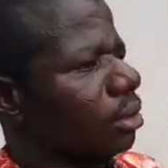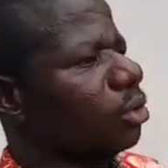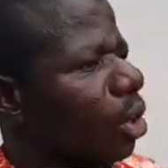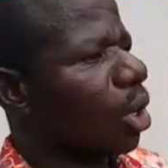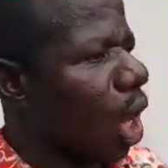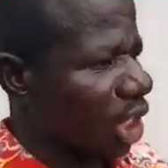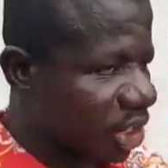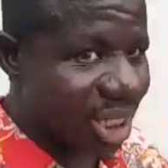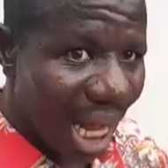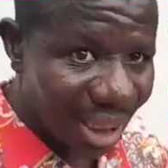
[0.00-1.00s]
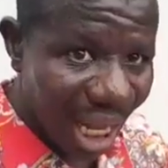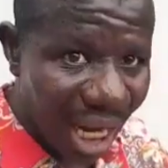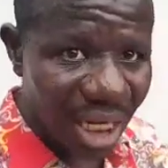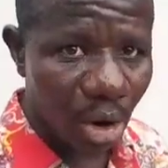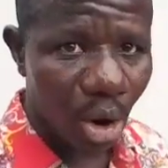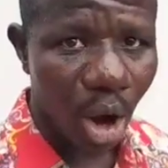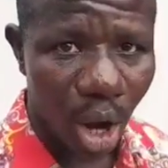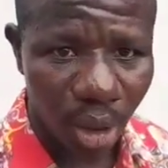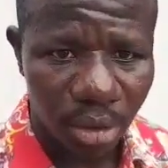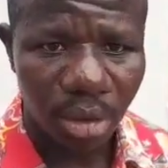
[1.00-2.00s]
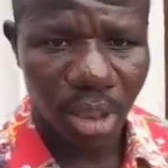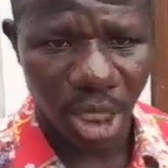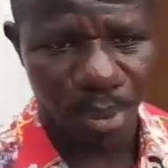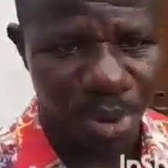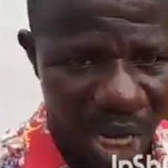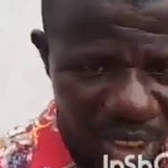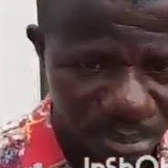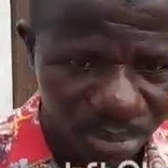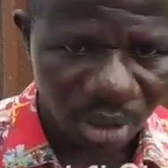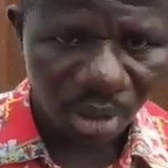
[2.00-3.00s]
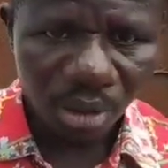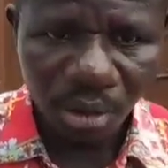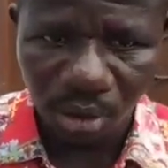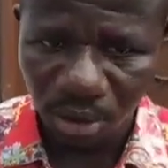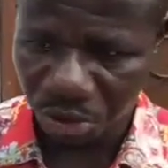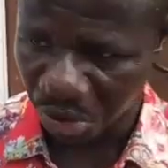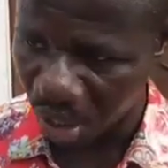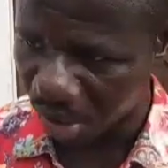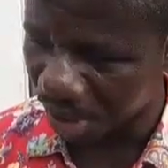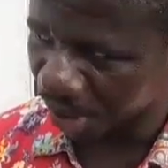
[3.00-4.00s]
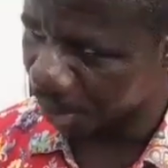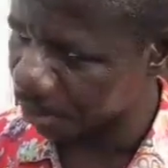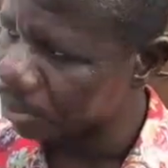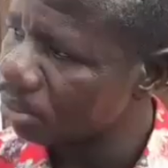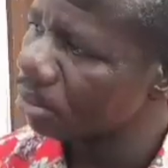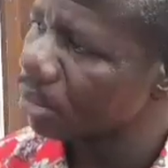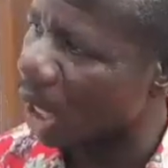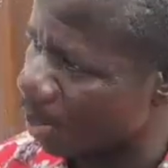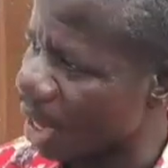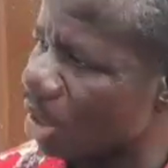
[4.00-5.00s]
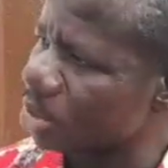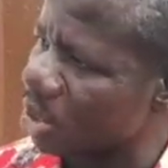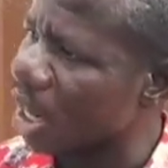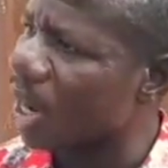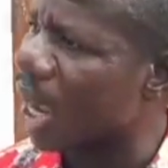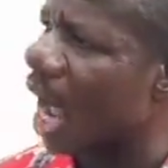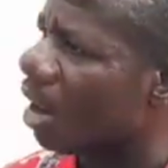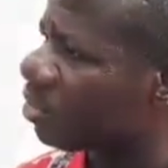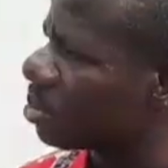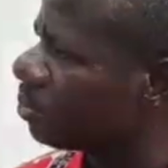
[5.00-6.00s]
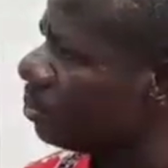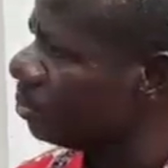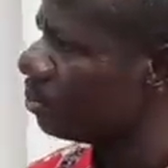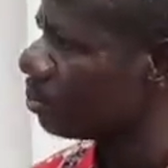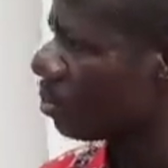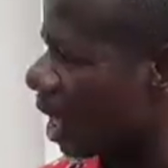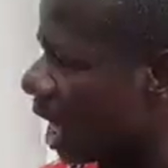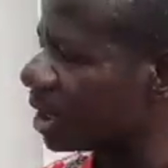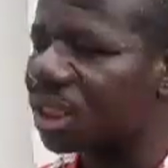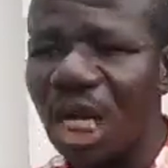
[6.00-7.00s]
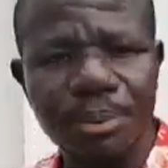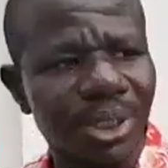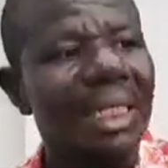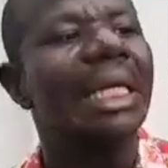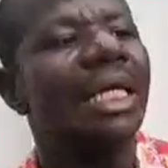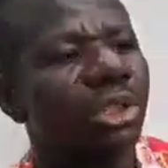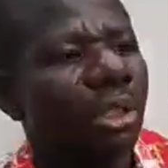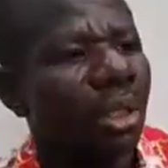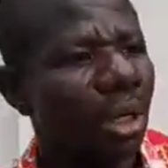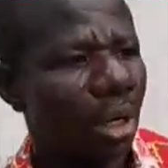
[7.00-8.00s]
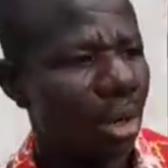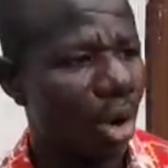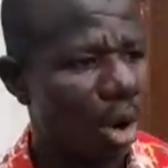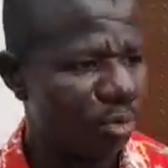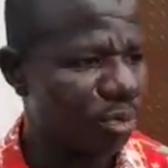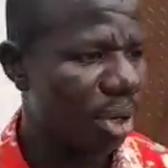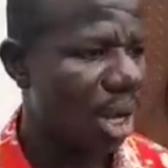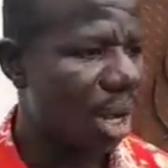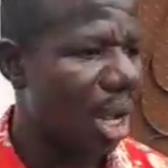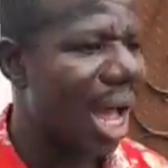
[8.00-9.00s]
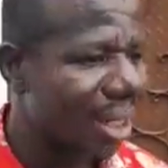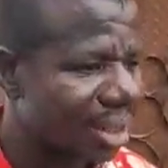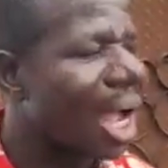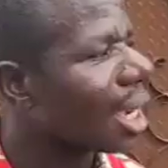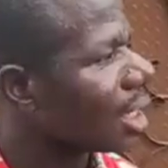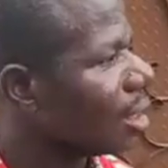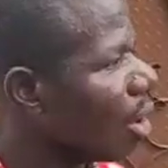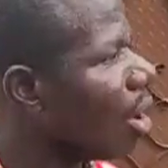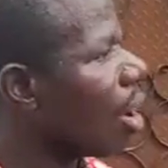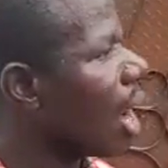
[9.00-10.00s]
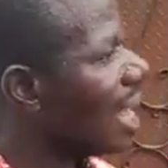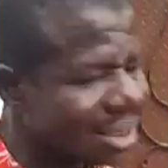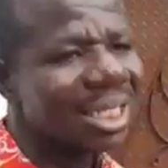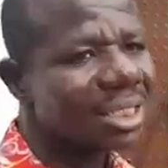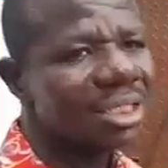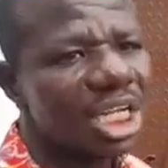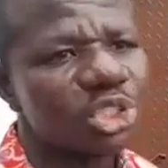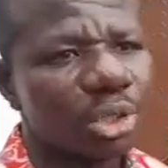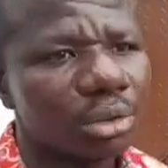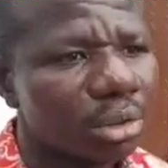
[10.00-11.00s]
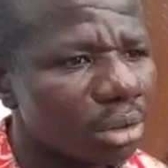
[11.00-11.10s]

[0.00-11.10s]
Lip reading: To launch the attack on Ibrahim Traore. Ibrahim Traore have escaped series of attack or assassination